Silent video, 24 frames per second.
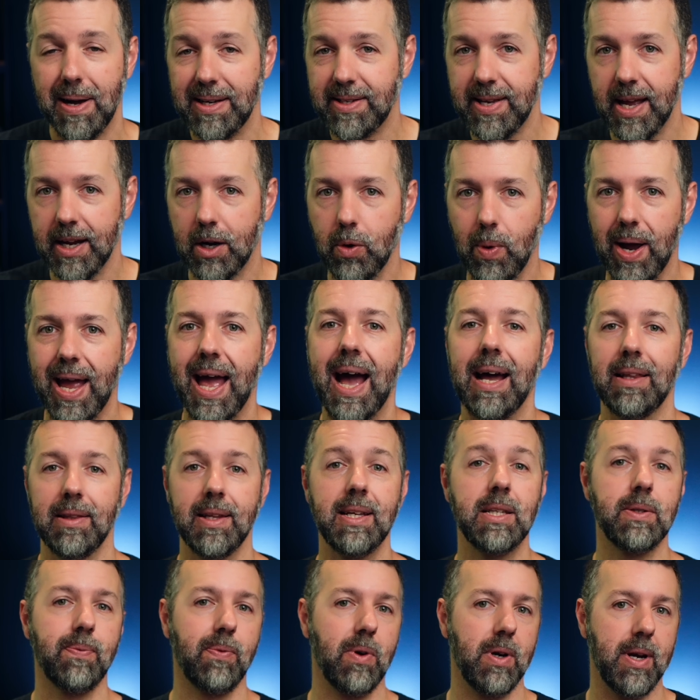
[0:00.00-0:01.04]
my takeaway, at
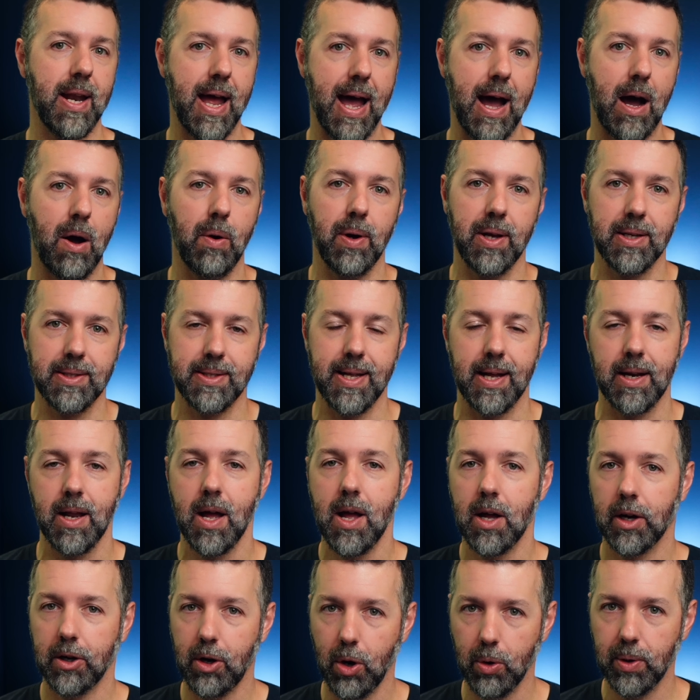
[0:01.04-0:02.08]
least for now, is that
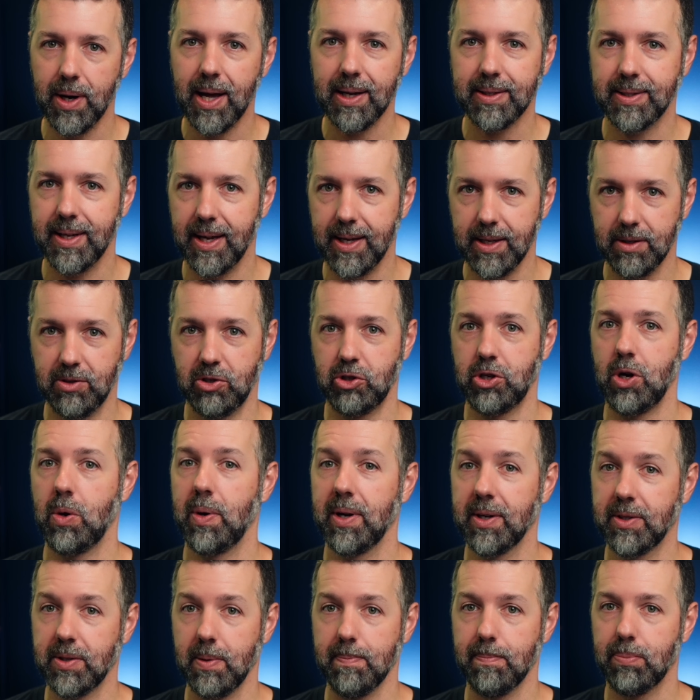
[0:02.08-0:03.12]
Codex is
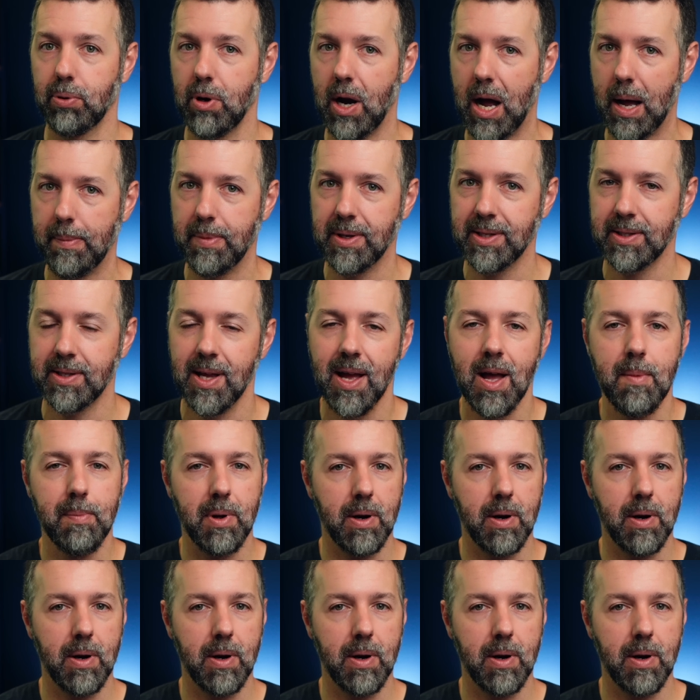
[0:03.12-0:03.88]
showing some promise,